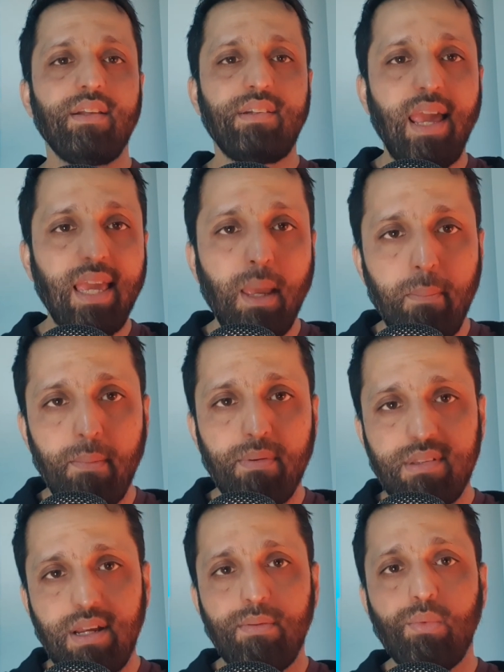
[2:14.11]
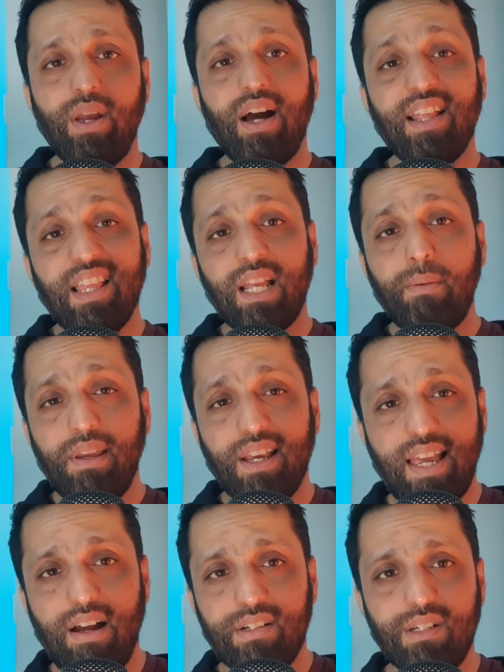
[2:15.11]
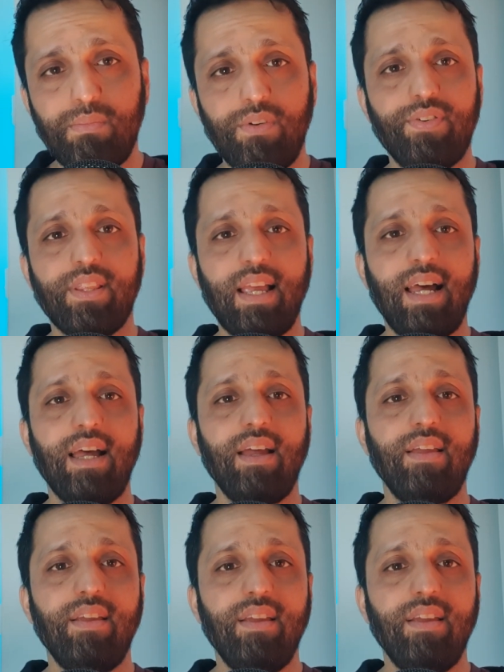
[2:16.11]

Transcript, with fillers: taking people's time away, are they going to be accountable for that?